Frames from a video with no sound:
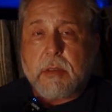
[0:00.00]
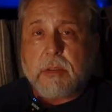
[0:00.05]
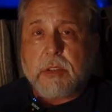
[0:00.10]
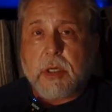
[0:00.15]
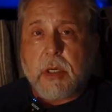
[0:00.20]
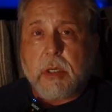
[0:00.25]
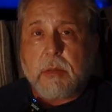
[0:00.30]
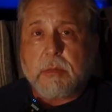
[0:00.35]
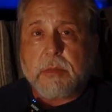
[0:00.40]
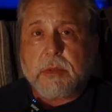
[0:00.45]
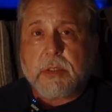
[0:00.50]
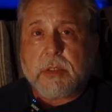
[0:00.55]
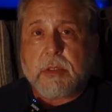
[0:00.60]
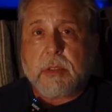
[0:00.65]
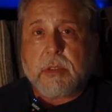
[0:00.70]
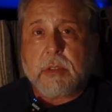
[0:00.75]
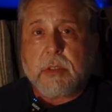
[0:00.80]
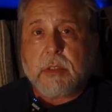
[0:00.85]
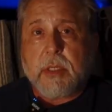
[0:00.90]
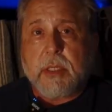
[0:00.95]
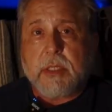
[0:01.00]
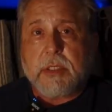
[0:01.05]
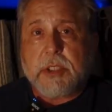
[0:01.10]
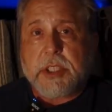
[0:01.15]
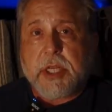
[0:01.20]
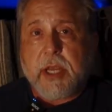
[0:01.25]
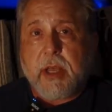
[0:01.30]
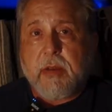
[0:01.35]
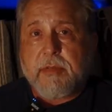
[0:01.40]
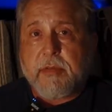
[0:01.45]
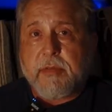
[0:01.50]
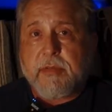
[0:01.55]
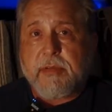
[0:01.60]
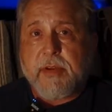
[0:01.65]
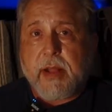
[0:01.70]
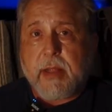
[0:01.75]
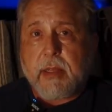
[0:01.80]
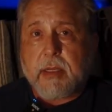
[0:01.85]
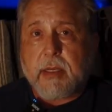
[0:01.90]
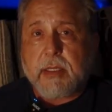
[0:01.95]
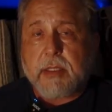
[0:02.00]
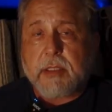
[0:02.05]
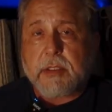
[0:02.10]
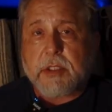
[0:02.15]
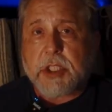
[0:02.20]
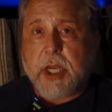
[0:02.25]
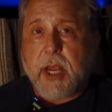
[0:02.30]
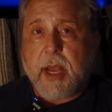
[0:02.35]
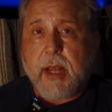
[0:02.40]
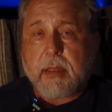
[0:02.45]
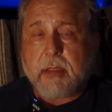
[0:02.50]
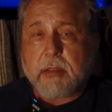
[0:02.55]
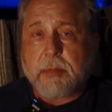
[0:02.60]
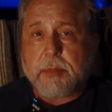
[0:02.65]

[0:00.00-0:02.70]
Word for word: terms in jail for felony child